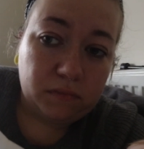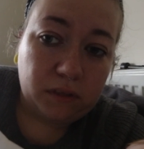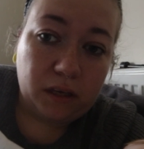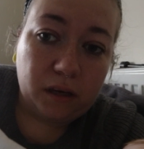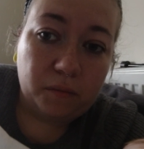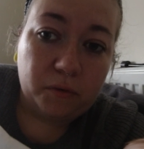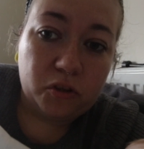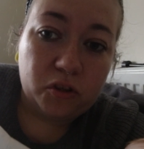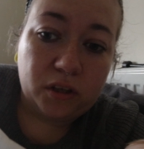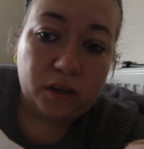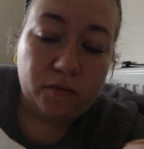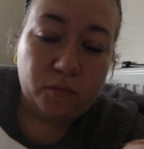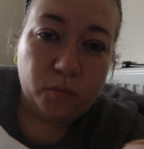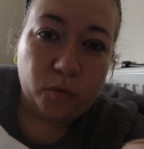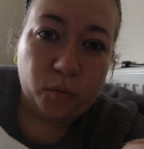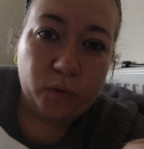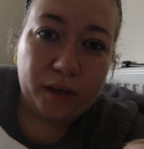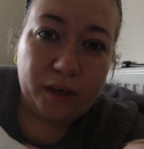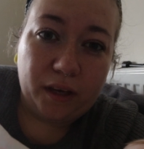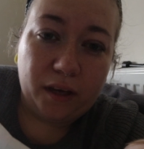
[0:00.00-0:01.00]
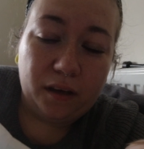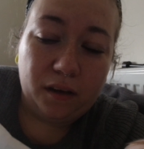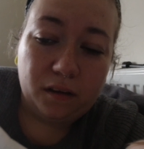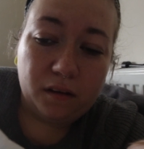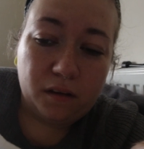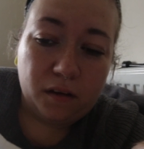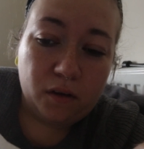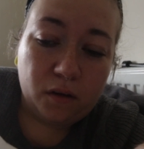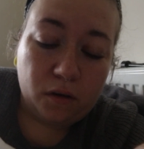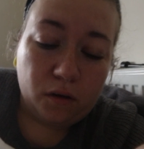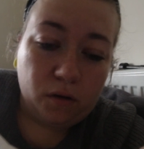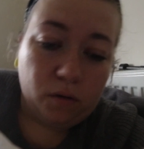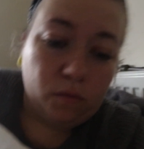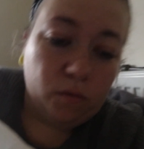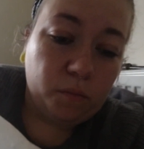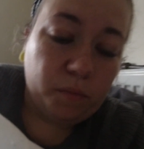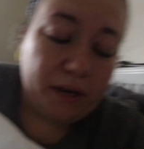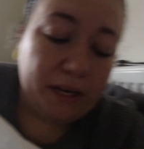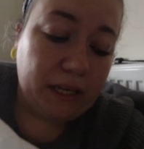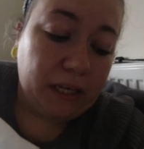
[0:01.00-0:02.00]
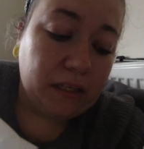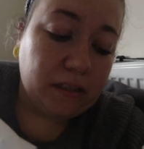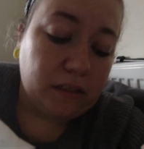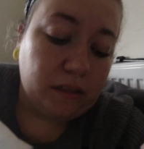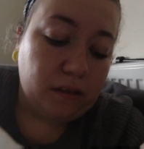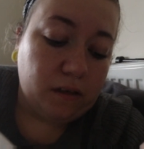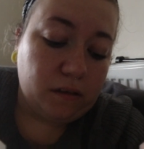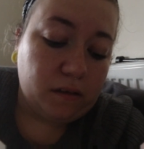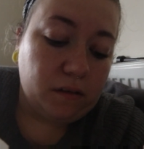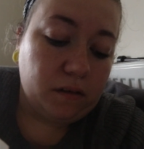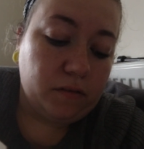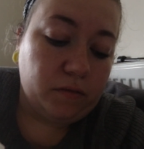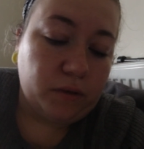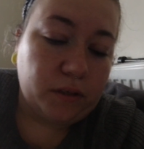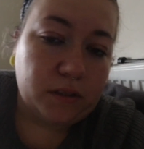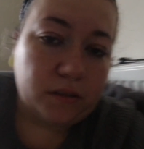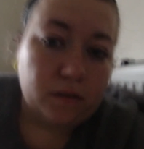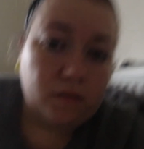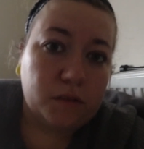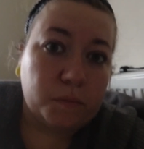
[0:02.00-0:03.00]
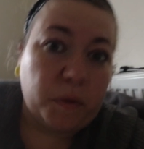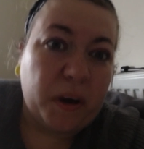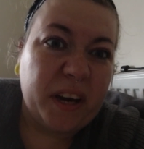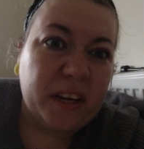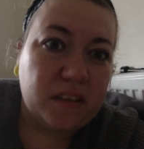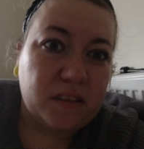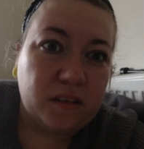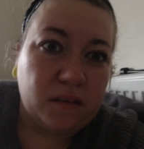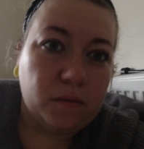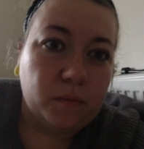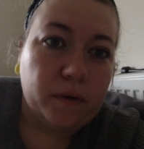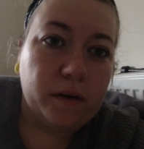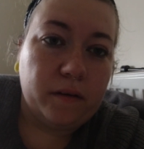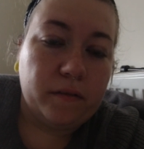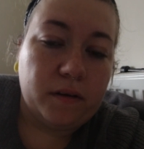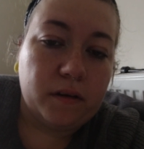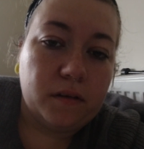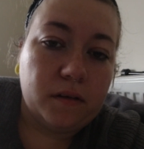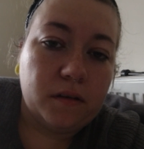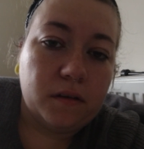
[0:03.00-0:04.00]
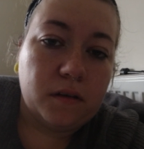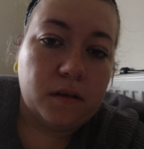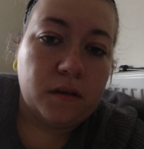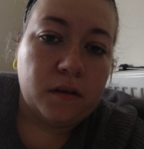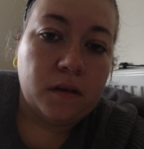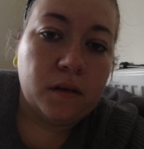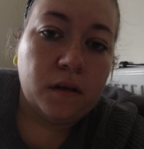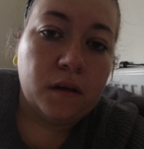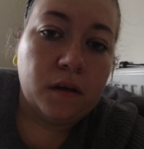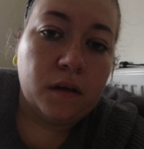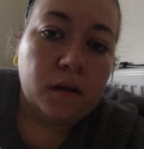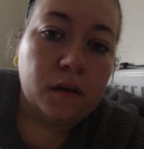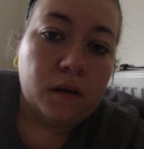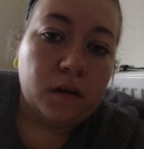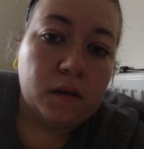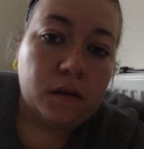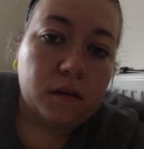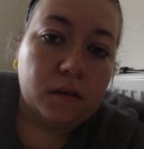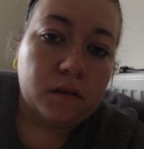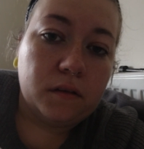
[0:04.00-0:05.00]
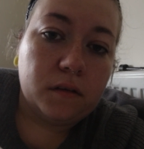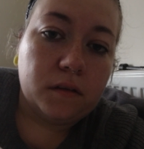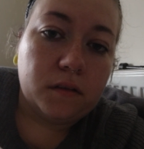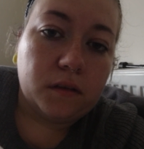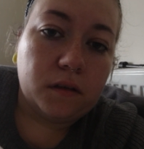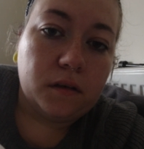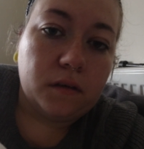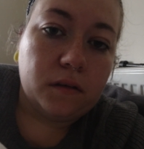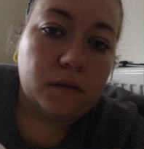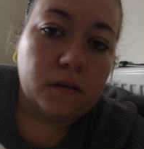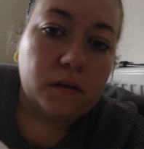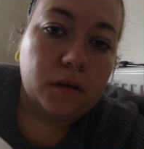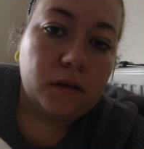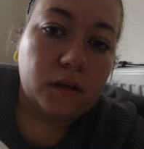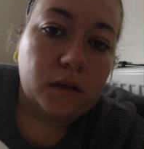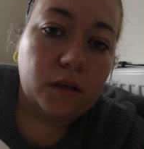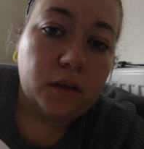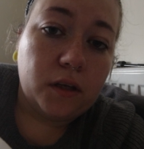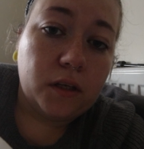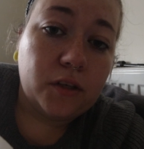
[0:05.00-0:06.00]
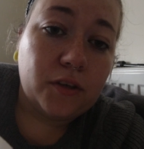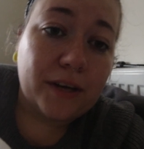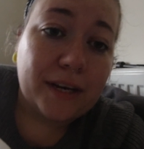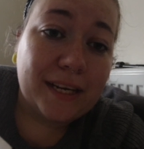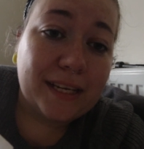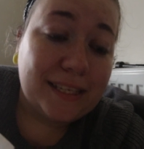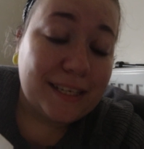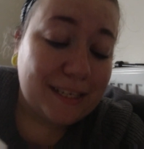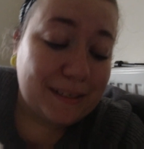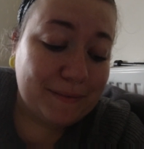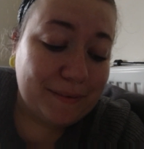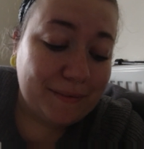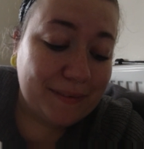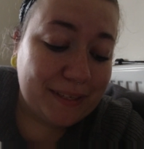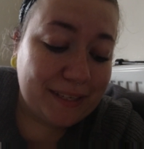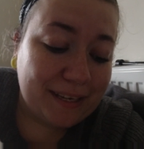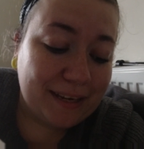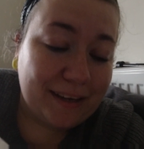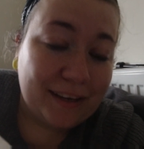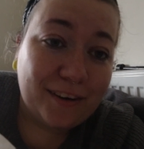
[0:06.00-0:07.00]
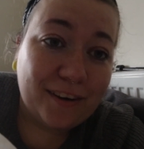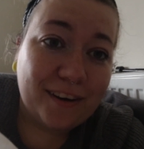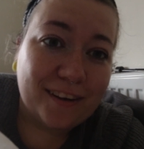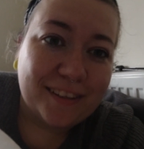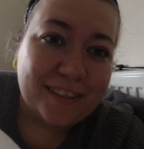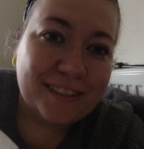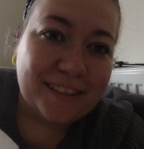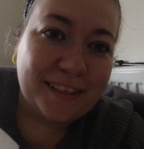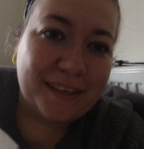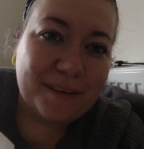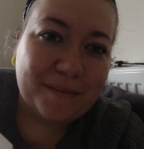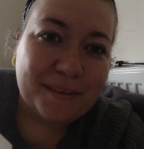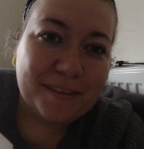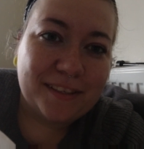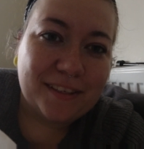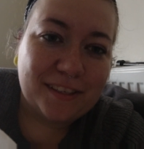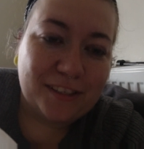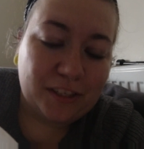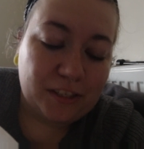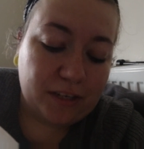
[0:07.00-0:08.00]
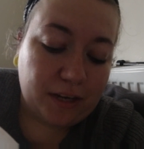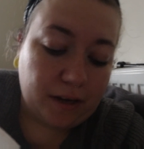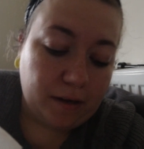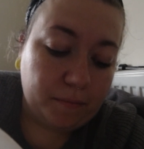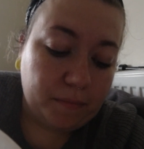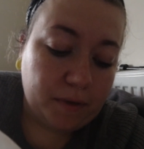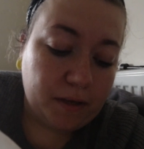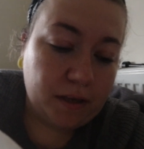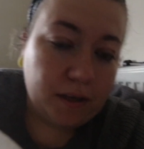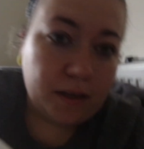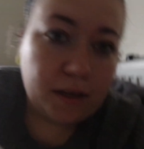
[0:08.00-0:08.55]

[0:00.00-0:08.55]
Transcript: Yeah, we just give him what we eat, or what Mikey's eating, if we're spicy or whatever. So, you're trying to touch mommy's cat? You can't see him, it's such a shame.